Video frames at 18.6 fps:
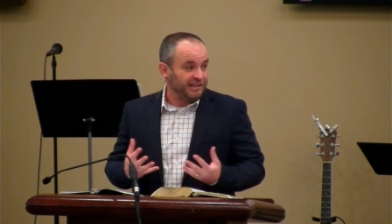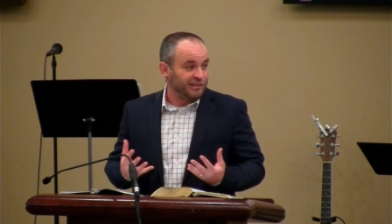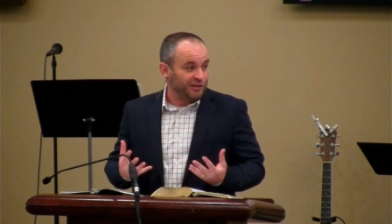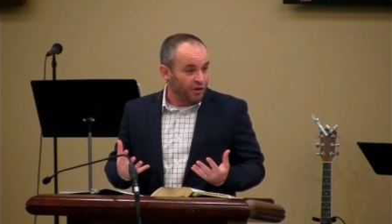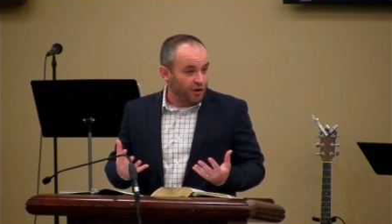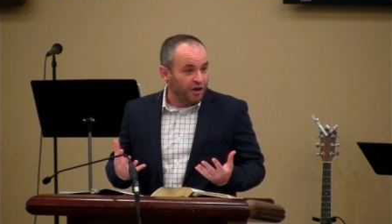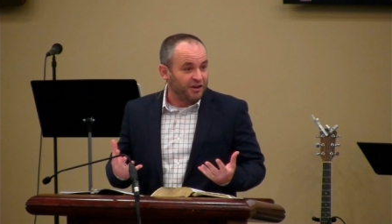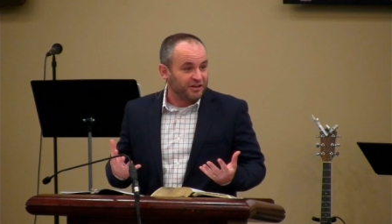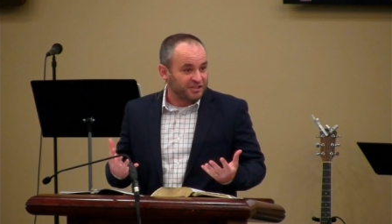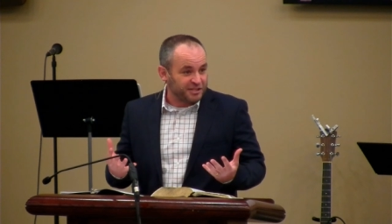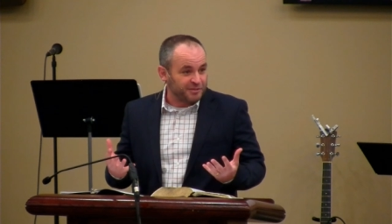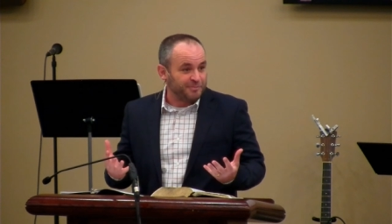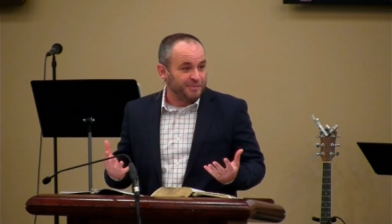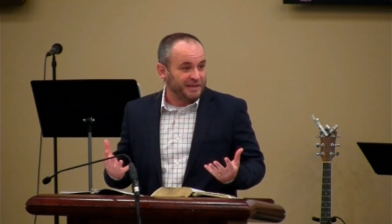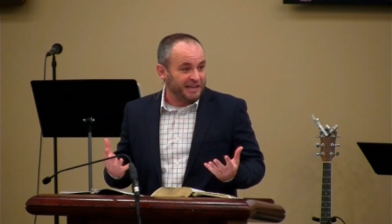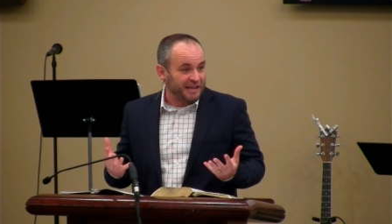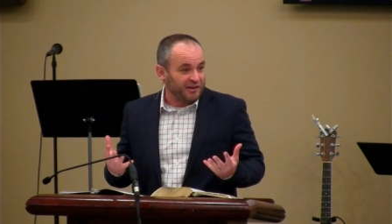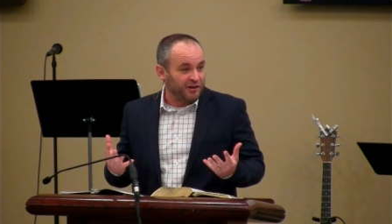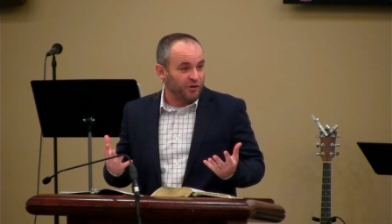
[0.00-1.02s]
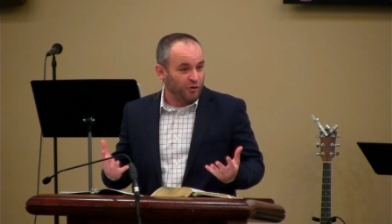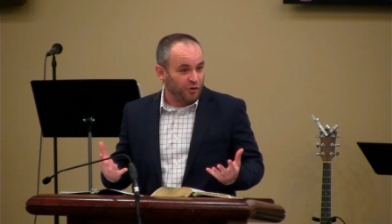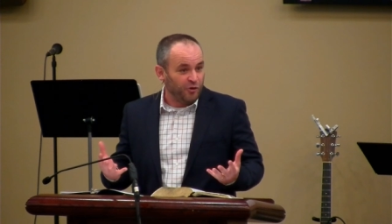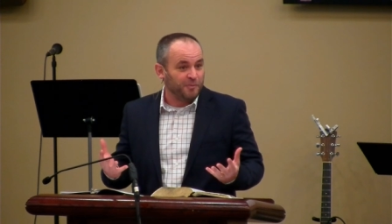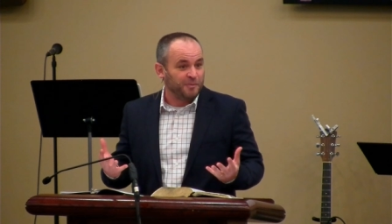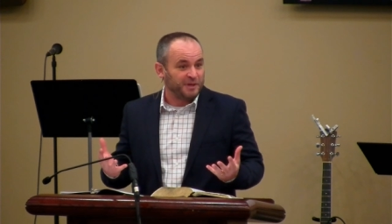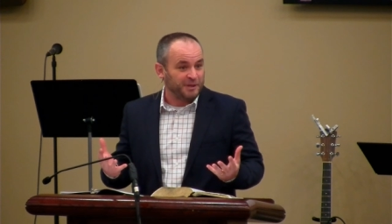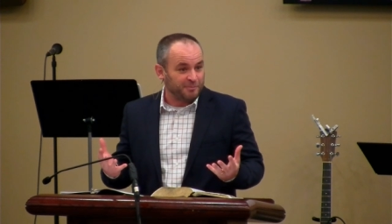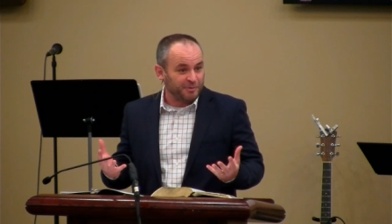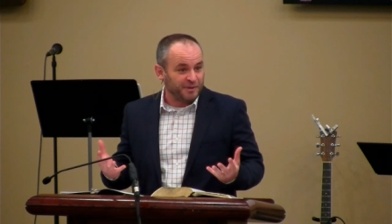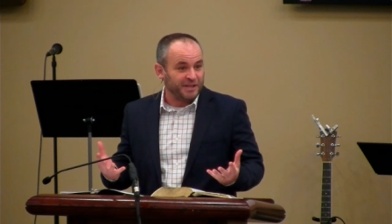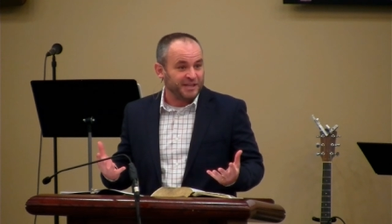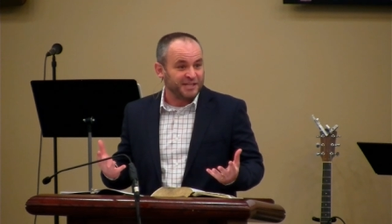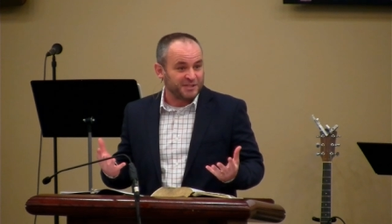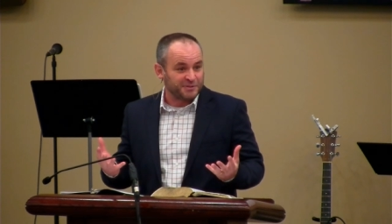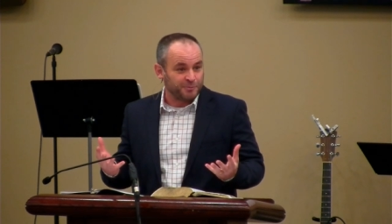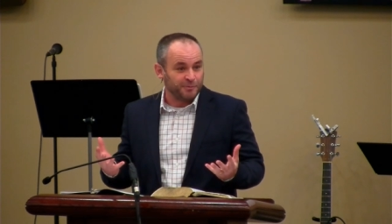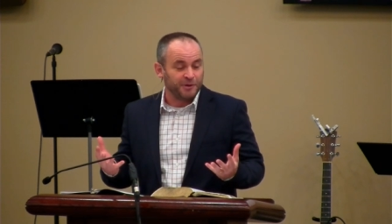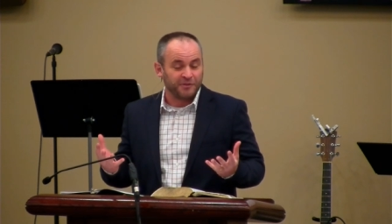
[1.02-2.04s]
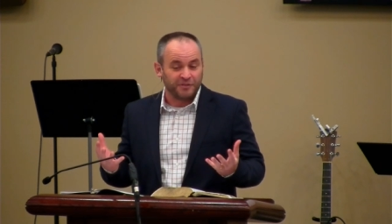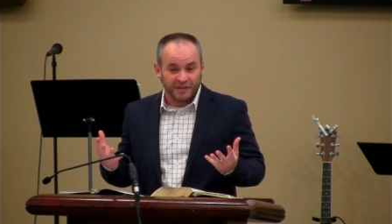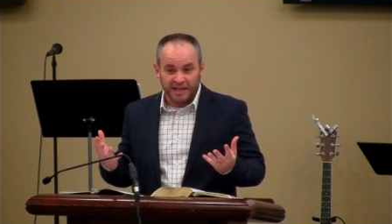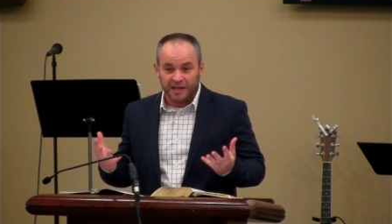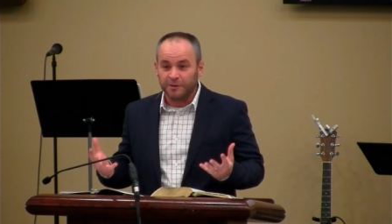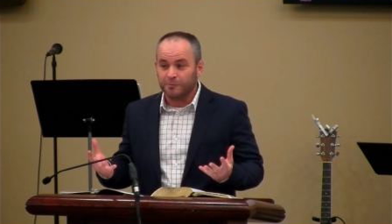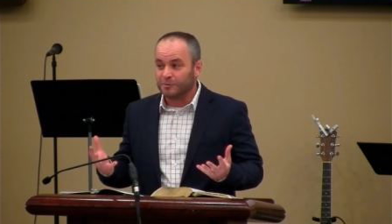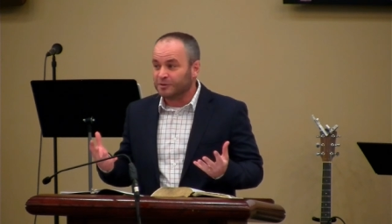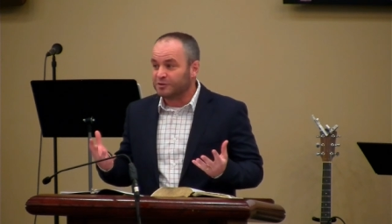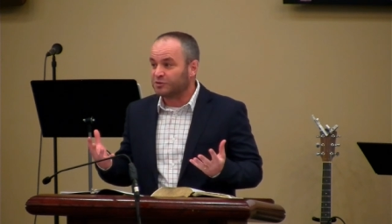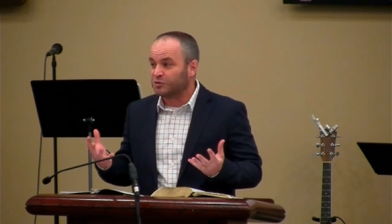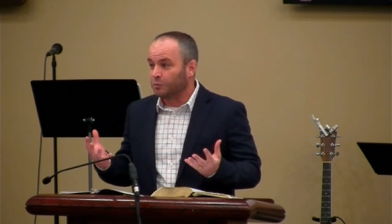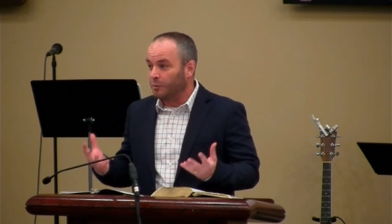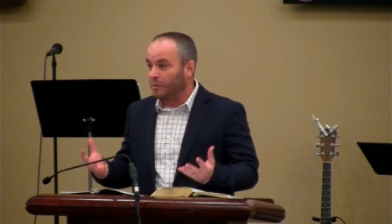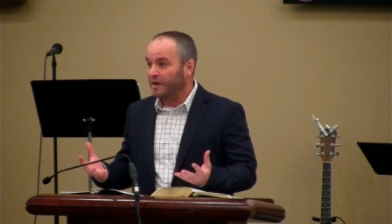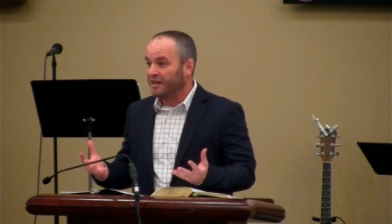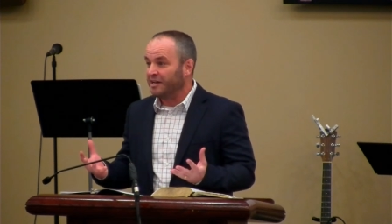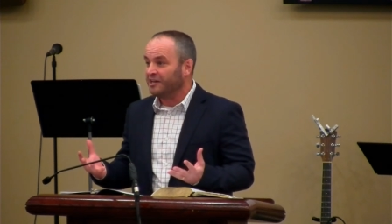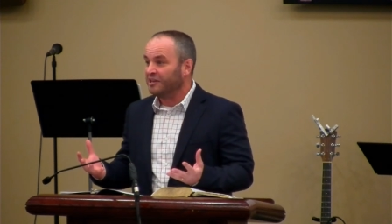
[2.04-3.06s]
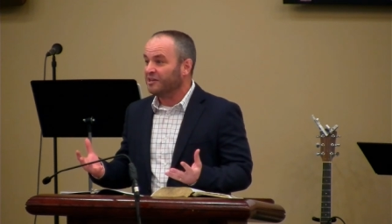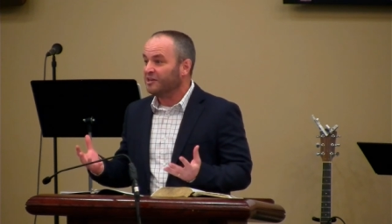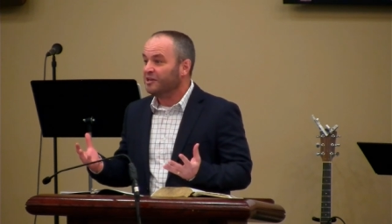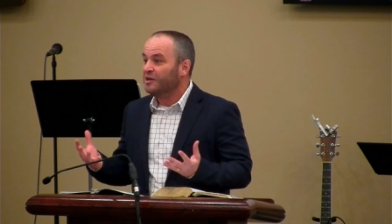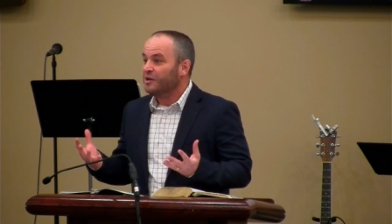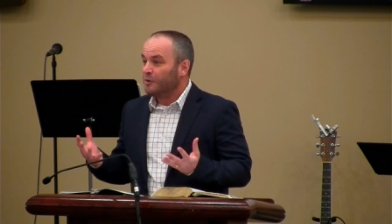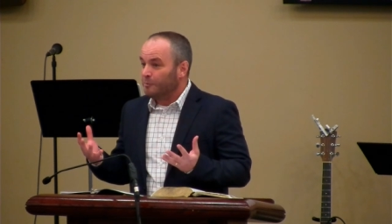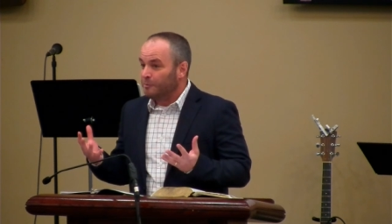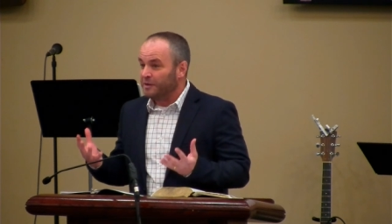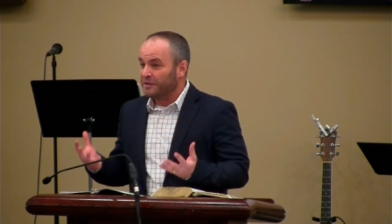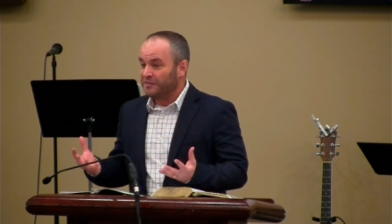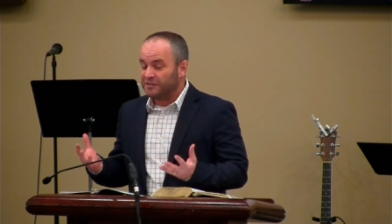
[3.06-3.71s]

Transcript: They long to be at home in a place where they will dwell